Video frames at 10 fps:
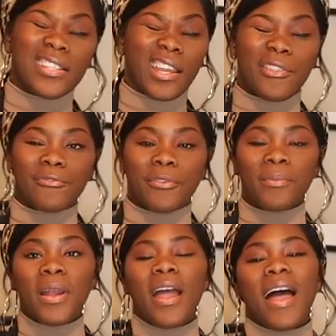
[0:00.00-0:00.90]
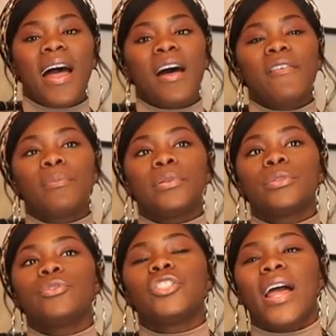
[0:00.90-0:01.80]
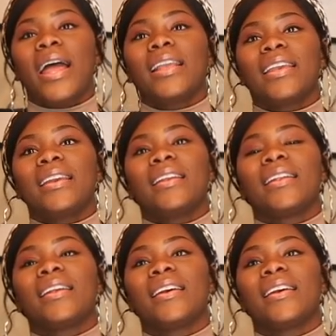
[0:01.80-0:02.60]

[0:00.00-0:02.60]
in the other room. I have a blue jacket.